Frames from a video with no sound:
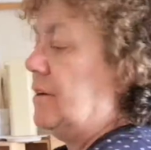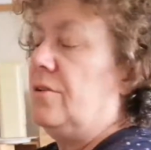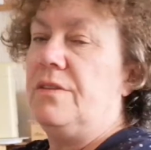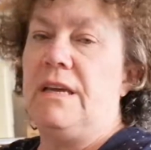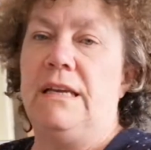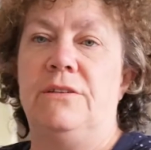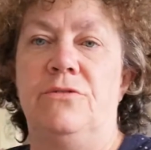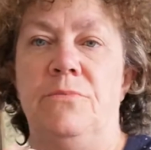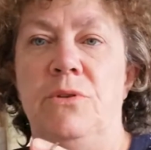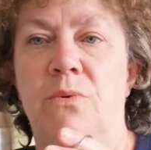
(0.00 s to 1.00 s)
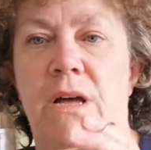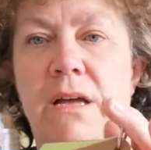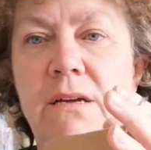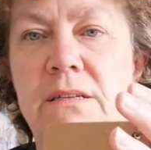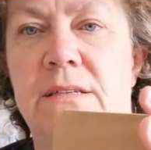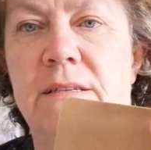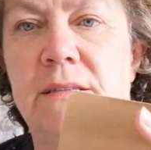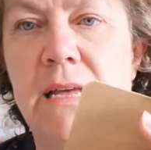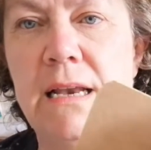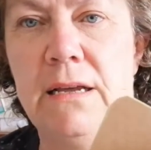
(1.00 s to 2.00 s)
I got these from the works.
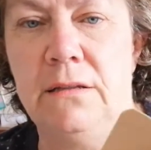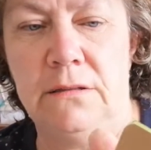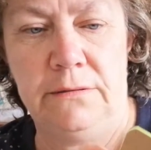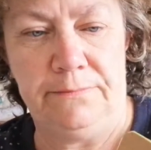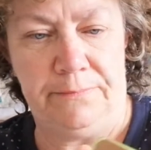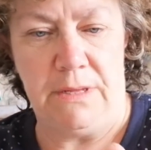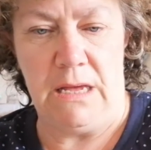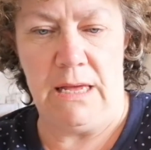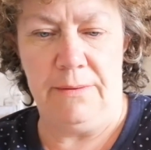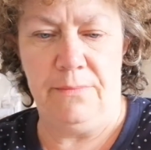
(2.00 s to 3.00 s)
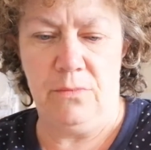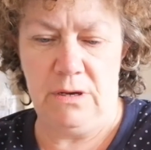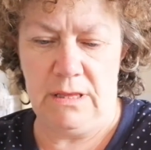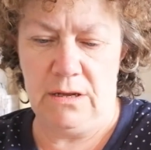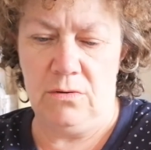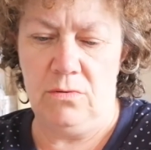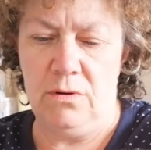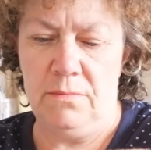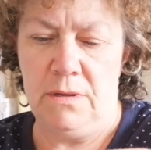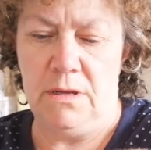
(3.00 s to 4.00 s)
They're little, what do they call
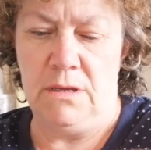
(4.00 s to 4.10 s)
them?